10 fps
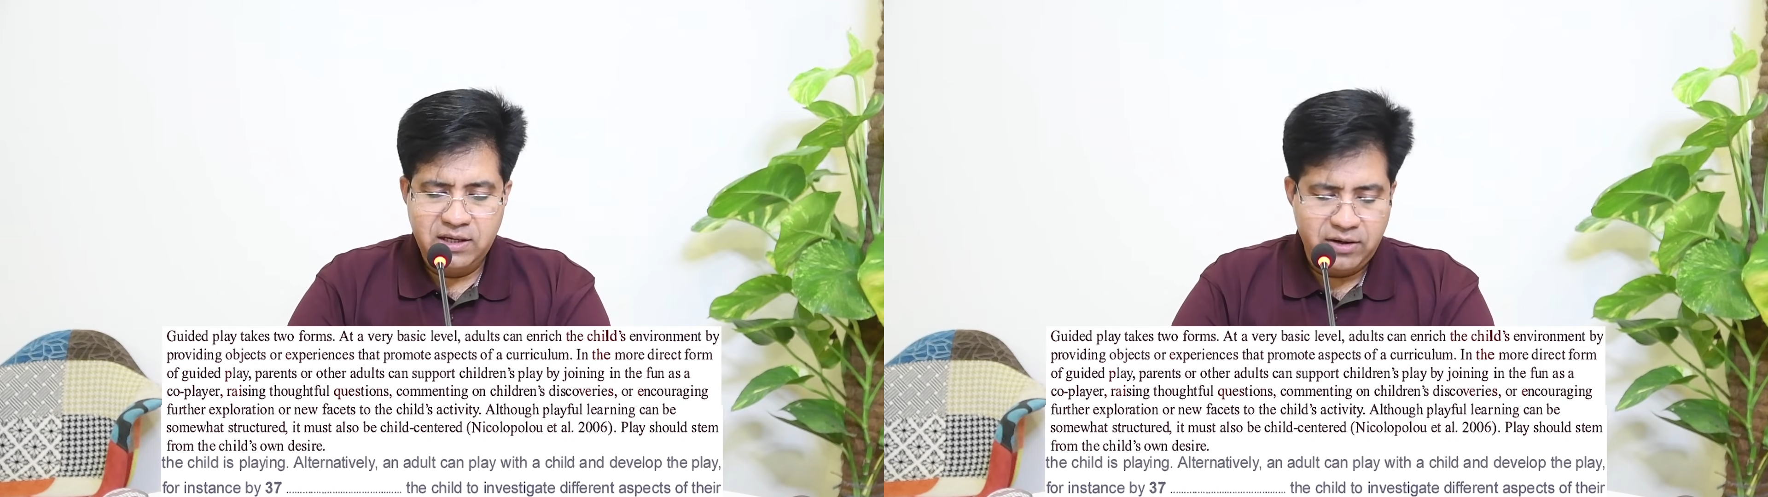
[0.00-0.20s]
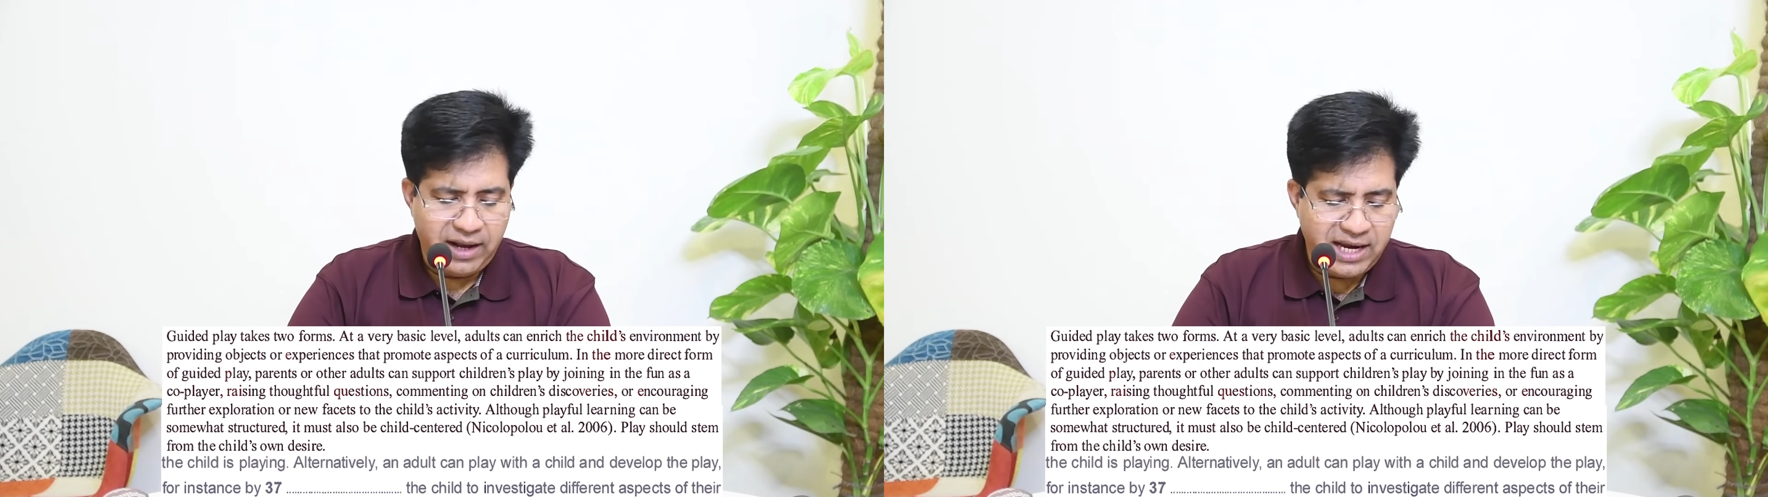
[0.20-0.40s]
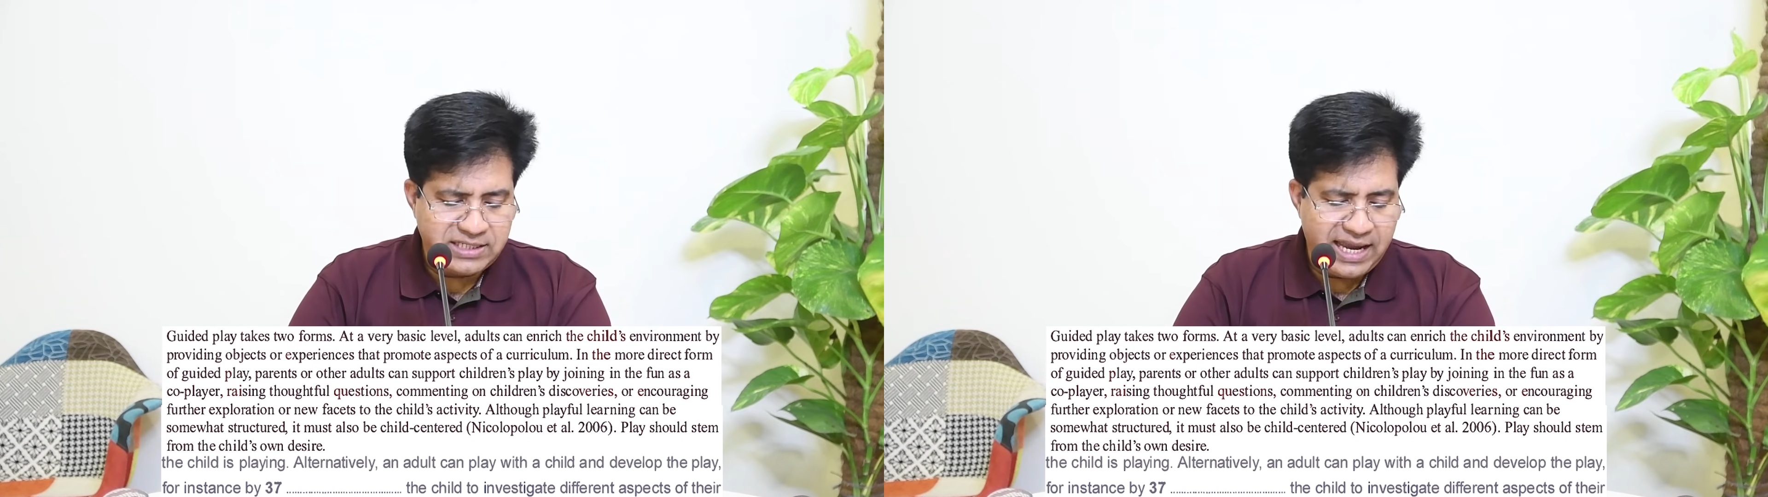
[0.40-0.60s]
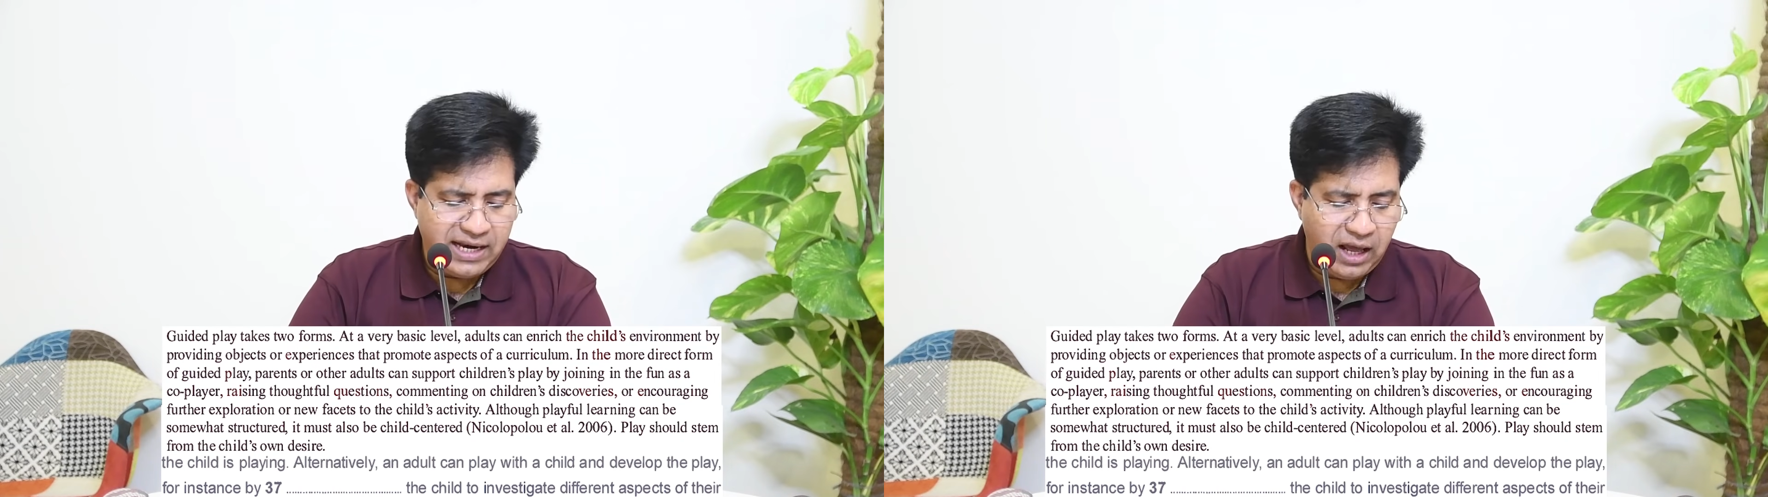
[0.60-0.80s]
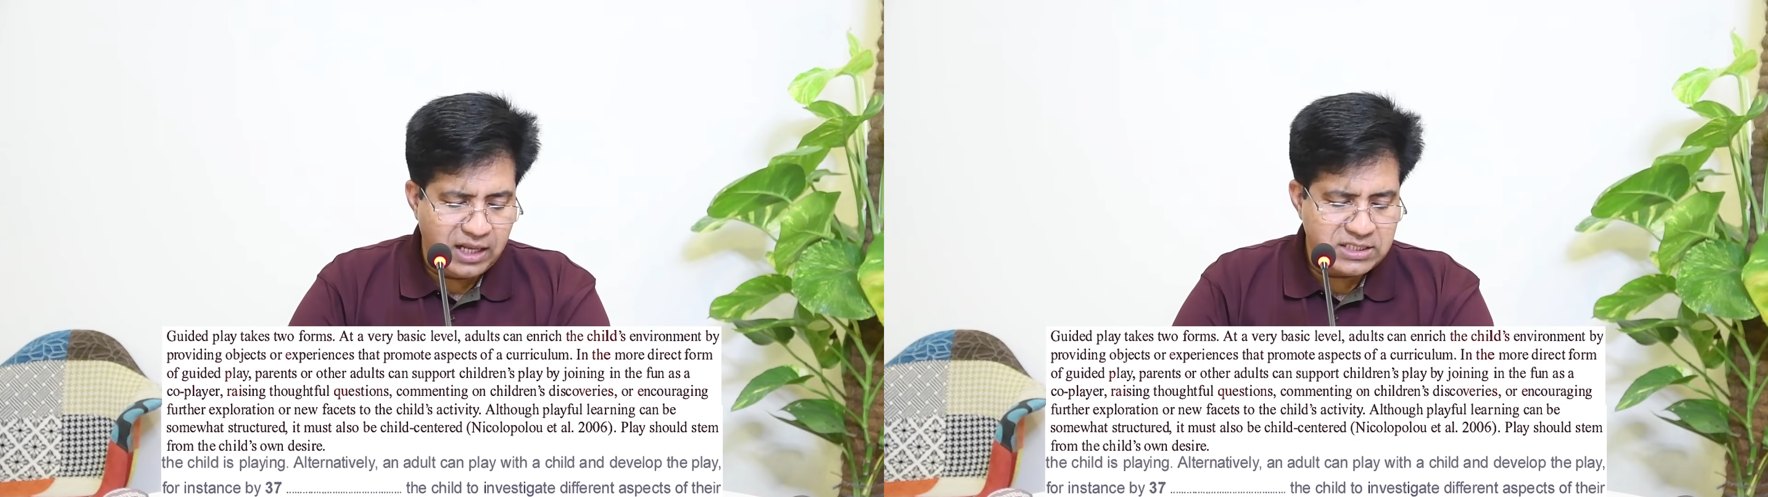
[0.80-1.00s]
Right?
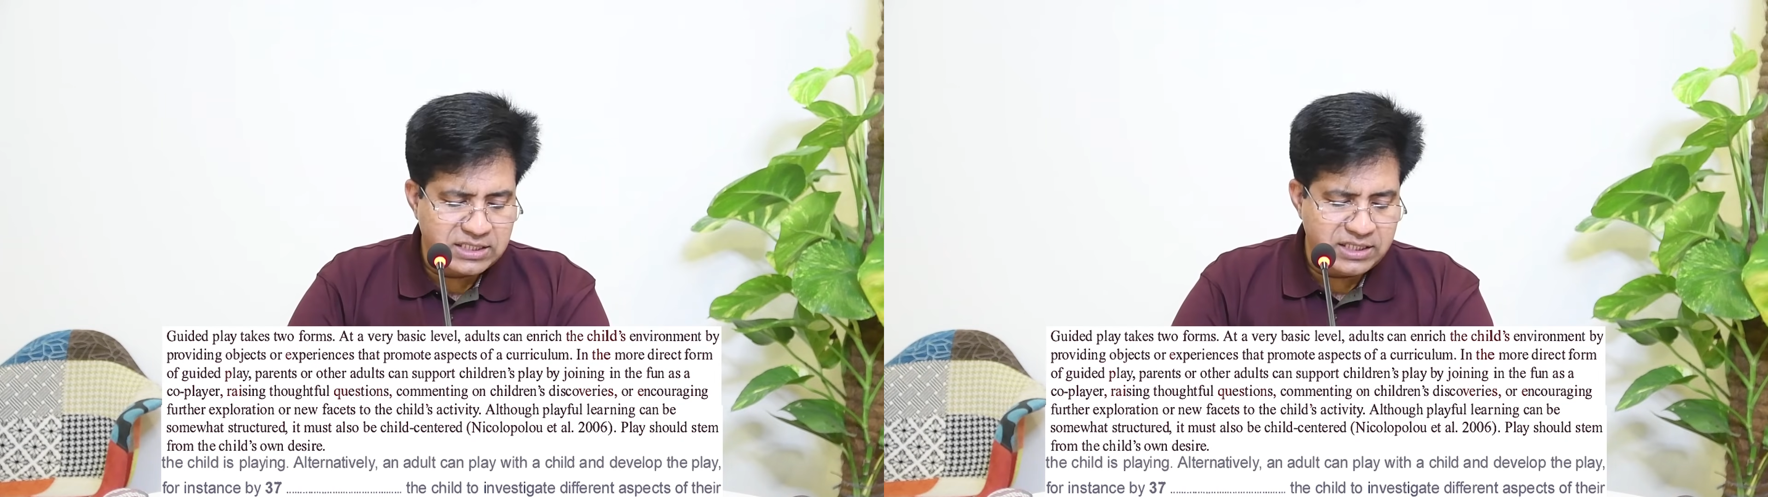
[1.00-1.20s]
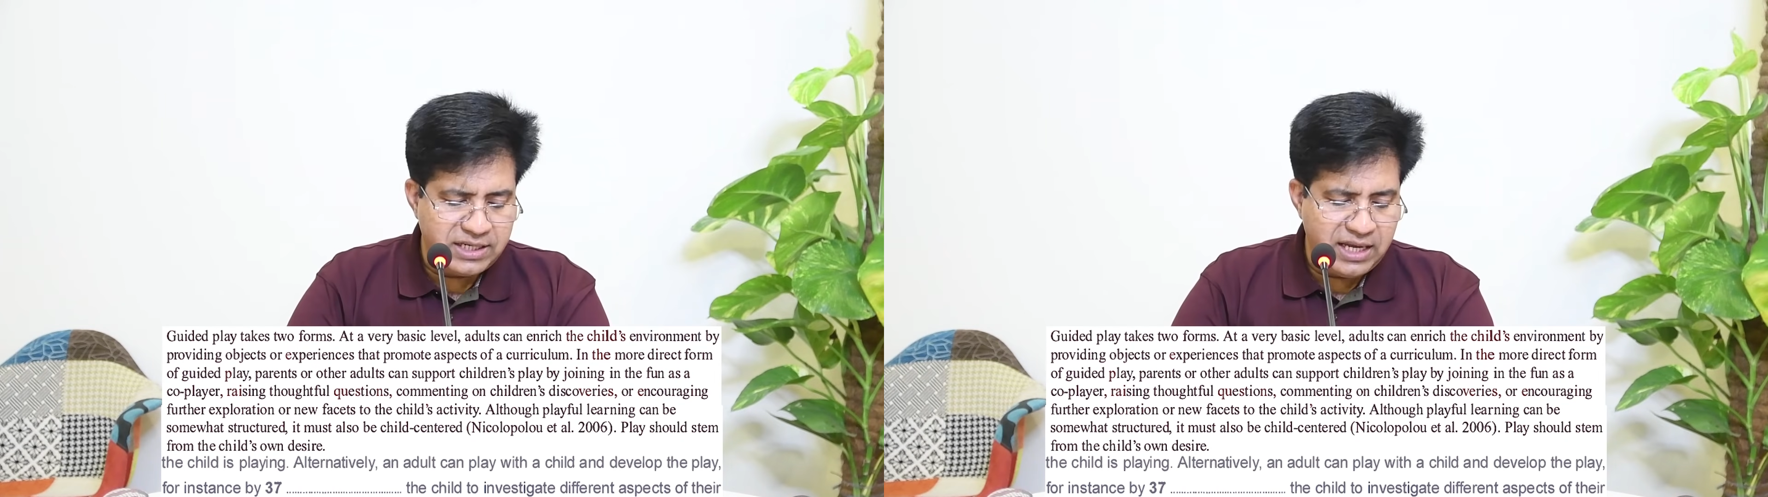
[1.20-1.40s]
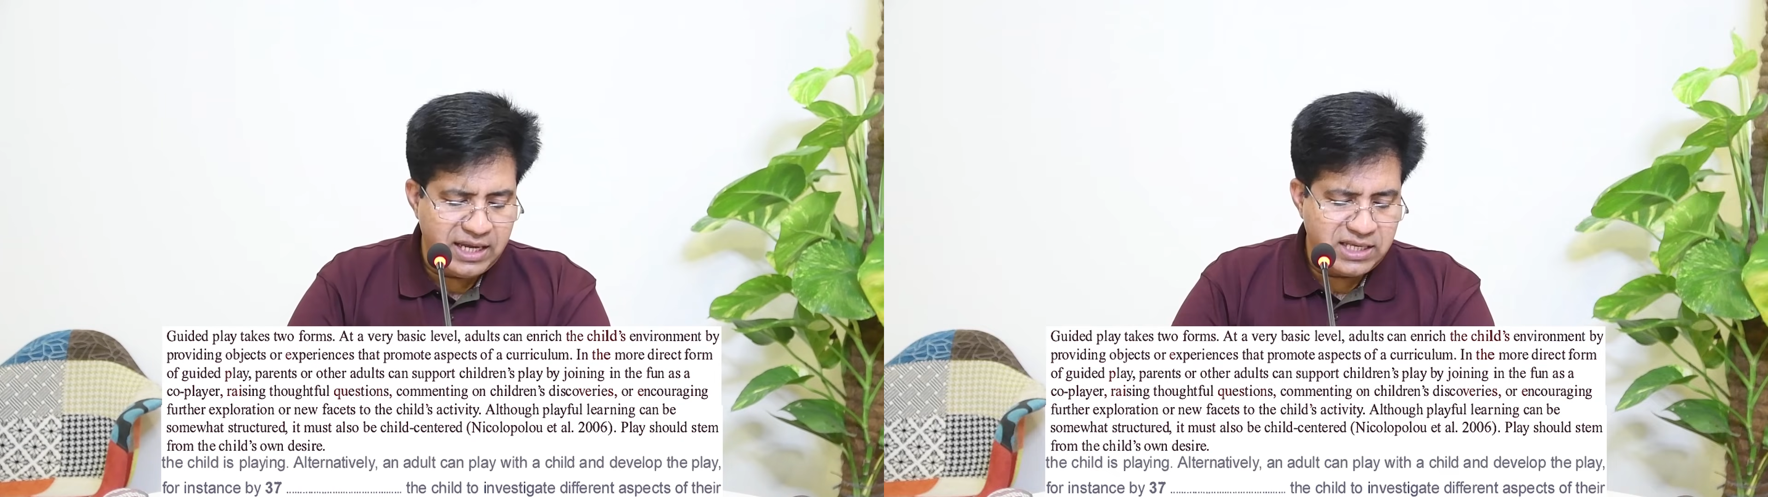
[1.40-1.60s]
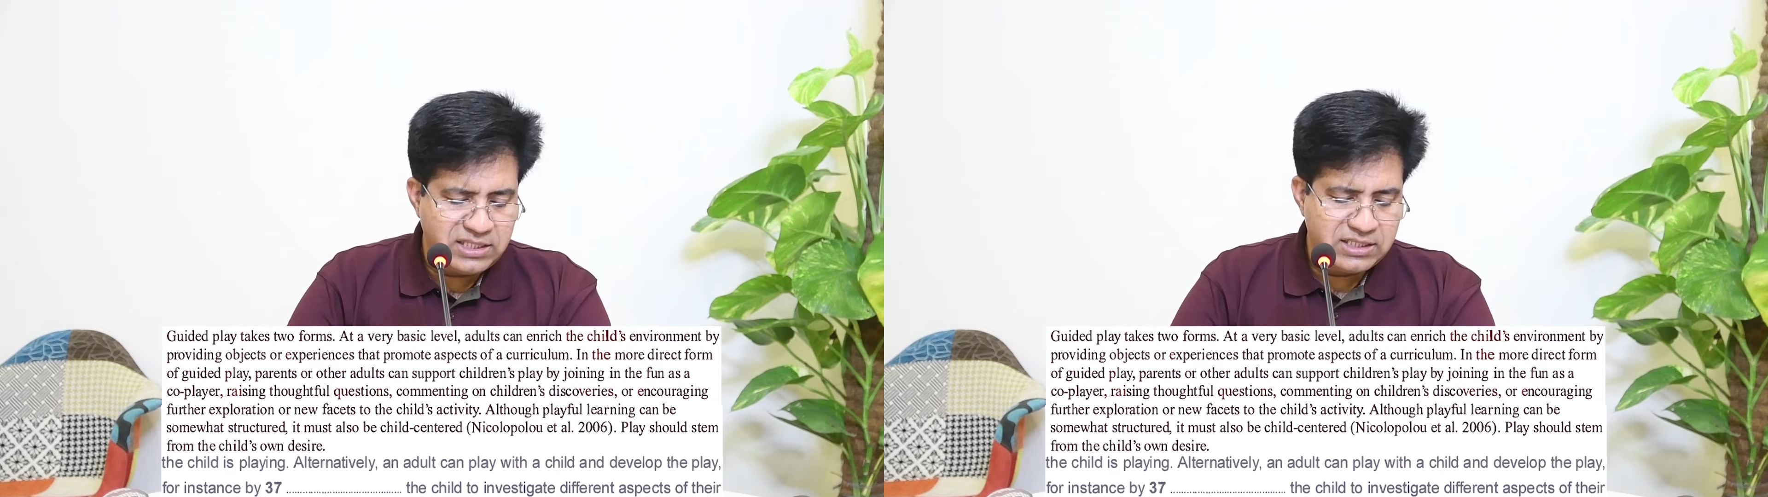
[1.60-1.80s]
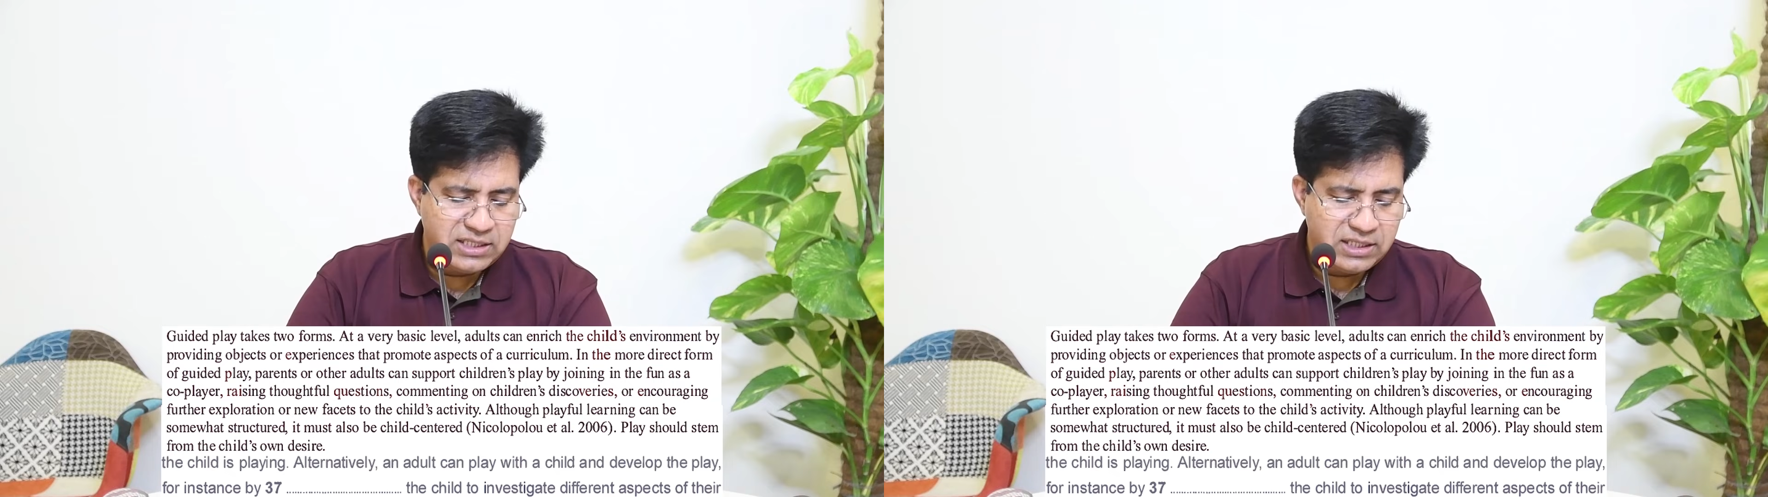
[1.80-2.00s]
And answer
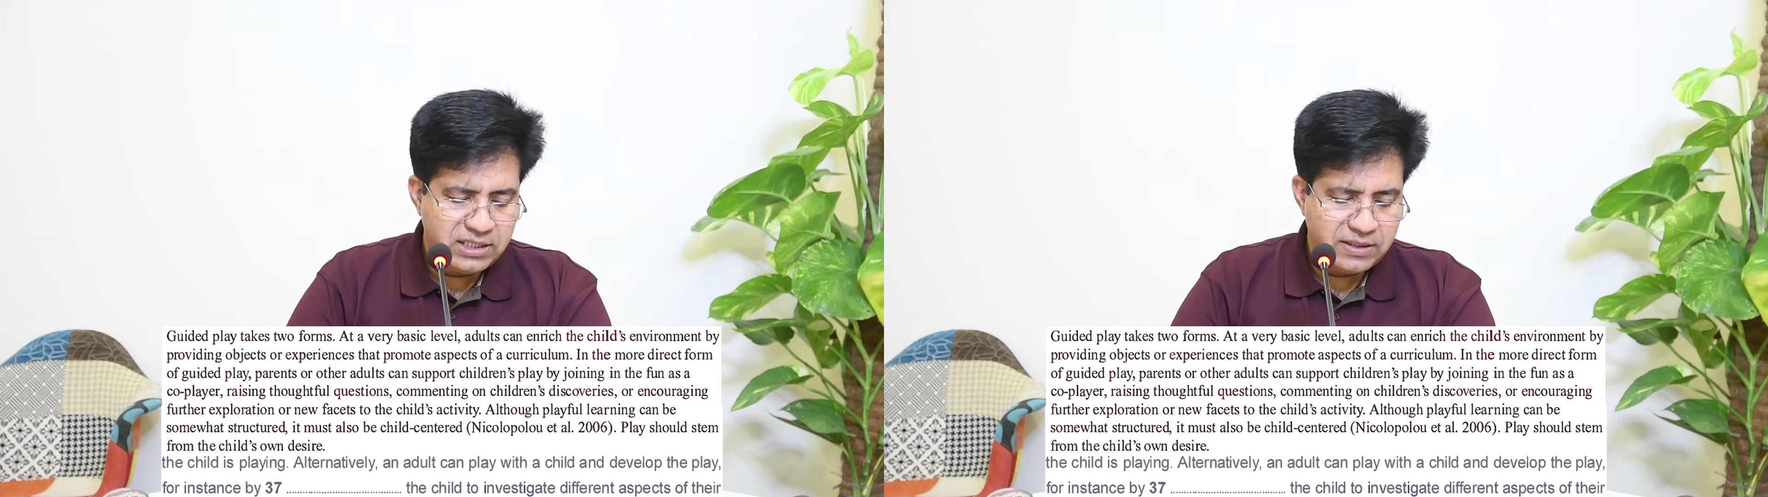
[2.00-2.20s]
is